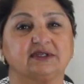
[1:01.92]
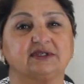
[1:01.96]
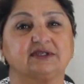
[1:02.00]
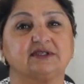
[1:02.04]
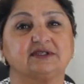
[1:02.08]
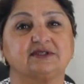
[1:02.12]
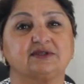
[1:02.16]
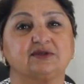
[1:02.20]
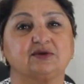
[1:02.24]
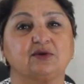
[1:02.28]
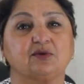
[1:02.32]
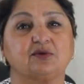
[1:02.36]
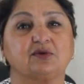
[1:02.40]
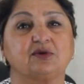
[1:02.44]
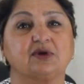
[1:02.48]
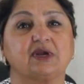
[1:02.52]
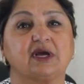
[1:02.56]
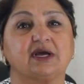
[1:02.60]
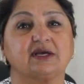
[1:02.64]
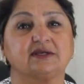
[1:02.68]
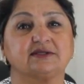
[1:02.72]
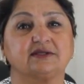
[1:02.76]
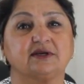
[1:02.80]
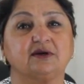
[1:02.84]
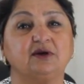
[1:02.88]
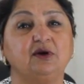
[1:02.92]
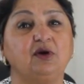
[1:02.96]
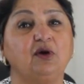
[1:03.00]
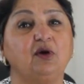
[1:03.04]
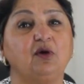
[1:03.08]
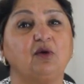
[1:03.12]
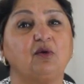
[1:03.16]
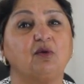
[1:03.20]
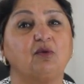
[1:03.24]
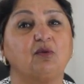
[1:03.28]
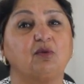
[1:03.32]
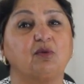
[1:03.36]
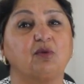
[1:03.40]
It is known as a
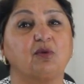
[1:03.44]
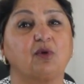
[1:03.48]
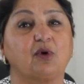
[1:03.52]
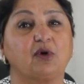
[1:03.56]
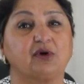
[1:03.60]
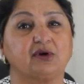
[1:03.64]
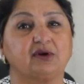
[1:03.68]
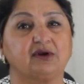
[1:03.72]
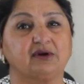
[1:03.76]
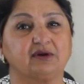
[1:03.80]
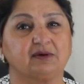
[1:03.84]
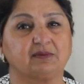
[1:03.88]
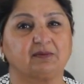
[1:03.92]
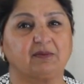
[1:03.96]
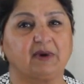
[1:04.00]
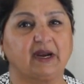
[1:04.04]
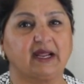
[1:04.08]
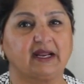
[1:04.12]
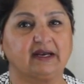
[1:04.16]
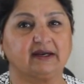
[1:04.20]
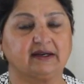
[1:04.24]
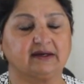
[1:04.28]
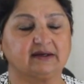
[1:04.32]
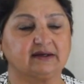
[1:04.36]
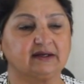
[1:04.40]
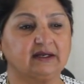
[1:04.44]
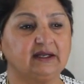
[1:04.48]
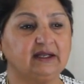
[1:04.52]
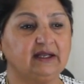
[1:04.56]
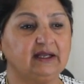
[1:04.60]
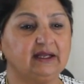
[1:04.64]
warrior planet.